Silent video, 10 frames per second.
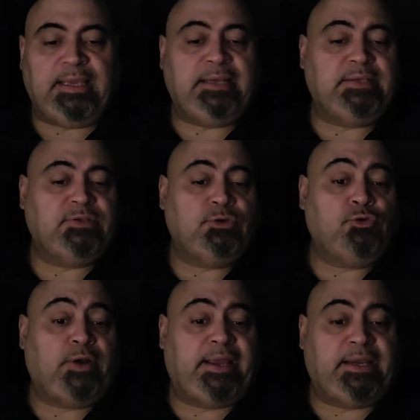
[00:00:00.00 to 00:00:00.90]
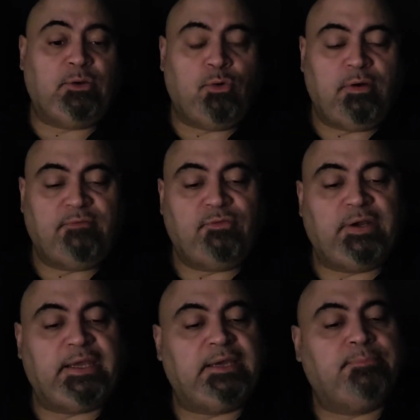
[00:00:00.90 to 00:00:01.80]
It is a grain
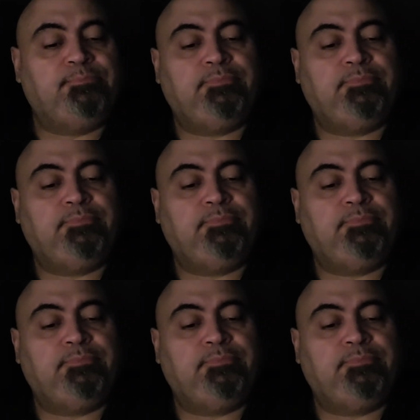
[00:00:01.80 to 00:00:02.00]
offering.